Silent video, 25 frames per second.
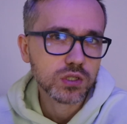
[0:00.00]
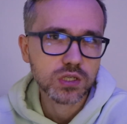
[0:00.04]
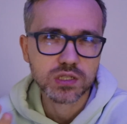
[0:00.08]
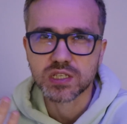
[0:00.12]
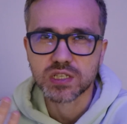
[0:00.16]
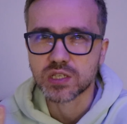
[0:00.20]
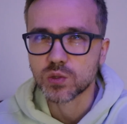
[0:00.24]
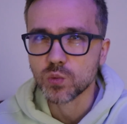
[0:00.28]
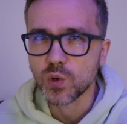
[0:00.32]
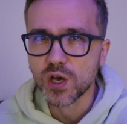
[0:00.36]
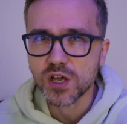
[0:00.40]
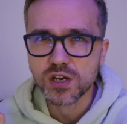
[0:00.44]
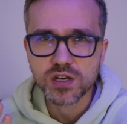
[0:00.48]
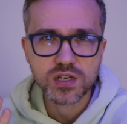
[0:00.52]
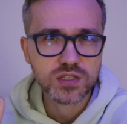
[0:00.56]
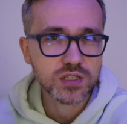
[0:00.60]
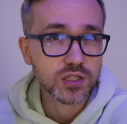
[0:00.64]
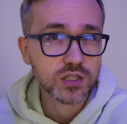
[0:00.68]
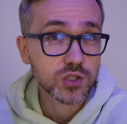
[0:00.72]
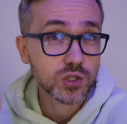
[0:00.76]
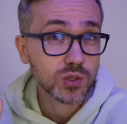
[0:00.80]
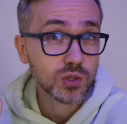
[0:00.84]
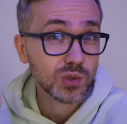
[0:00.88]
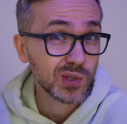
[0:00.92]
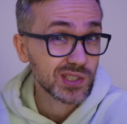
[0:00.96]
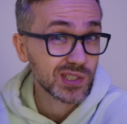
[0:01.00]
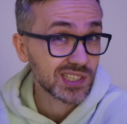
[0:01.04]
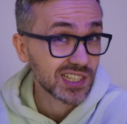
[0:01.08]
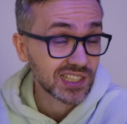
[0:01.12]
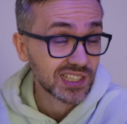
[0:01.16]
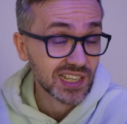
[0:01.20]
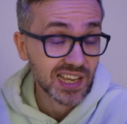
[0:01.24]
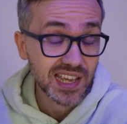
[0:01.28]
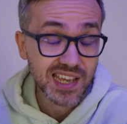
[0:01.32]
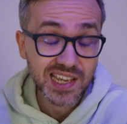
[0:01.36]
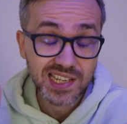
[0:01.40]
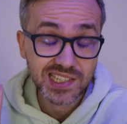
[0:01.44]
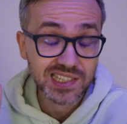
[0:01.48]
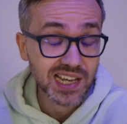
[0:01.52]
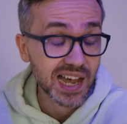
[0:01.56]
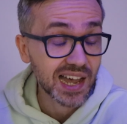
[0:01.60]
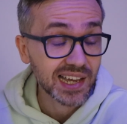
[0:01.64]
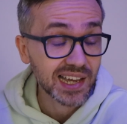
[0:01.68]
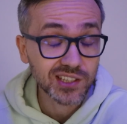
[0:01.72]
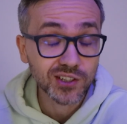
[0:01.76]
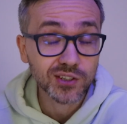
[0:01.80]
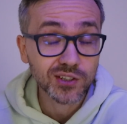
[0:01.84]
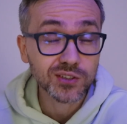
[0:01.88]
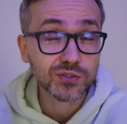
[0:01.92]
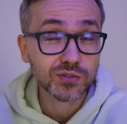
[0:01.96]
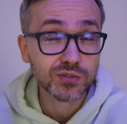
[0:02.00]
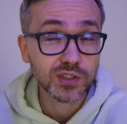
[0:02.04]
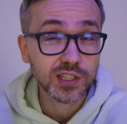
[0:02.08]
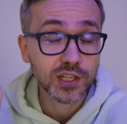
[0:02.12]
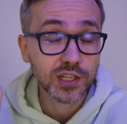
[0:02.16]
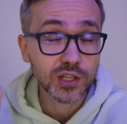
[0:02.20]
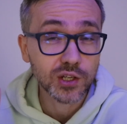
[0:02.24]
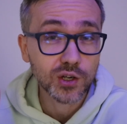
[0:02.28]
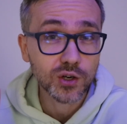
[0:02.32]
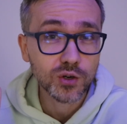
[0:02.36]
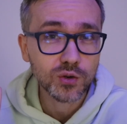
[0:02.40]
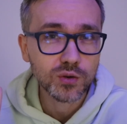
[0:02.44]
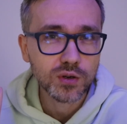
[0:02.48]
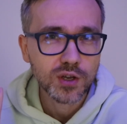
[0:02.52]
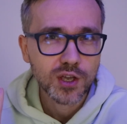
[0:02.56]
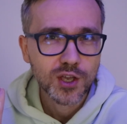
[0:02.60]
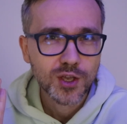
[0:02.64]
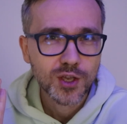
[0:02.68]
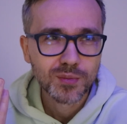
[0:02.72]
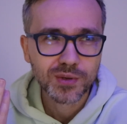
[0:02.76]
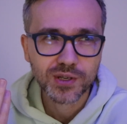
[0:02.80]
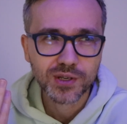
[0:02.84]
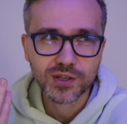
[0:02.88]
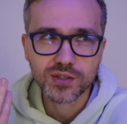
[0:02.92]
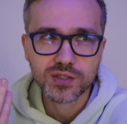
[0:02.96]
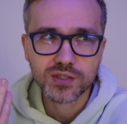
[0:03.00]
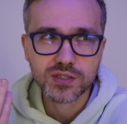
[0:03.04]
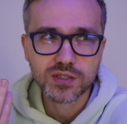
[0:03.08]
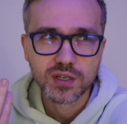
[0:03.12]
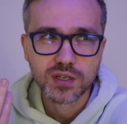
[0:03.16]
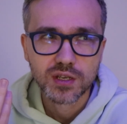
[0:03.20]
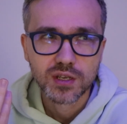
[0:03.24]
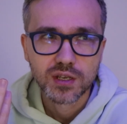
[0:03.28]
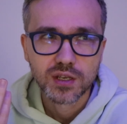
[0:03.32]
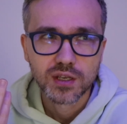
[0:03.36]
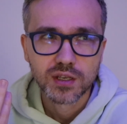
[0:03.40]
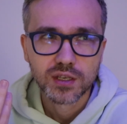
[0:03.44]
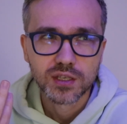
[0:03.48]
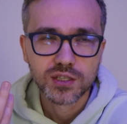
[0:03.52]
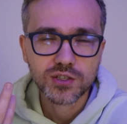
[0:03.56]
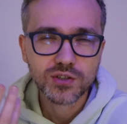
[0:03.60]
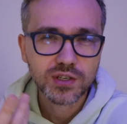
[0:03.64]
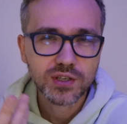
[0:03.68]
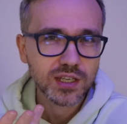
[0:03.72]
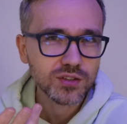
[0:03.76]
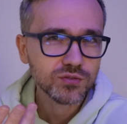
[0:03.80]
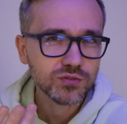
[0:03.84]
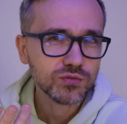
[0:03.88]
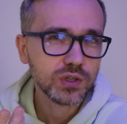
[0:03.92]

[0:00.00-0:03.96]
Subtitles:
Is it 1, is it 2, is it 8? I don't really know, because you can't